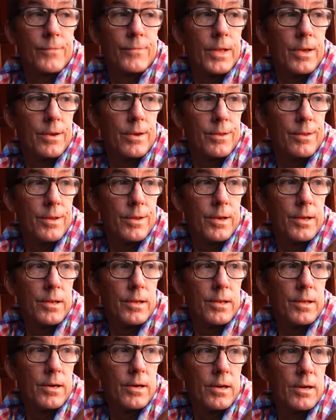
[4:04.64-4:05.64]
and
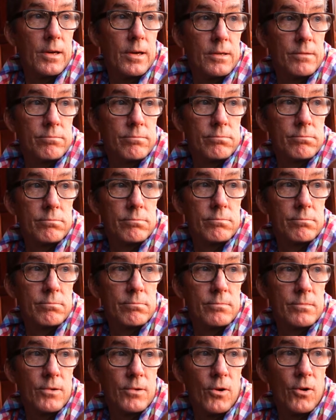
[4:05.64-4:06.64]
then
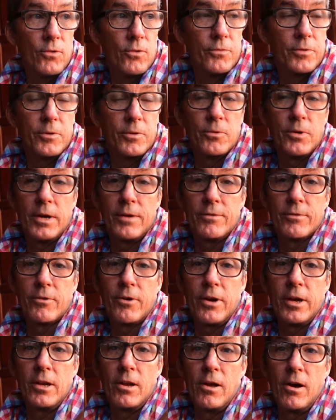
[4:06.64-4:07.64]
hopefully we'll have a
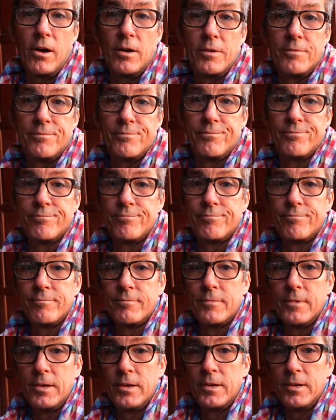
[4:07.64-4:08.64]
great lawn.
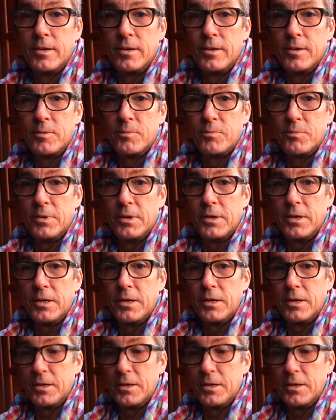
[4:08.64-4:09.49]
But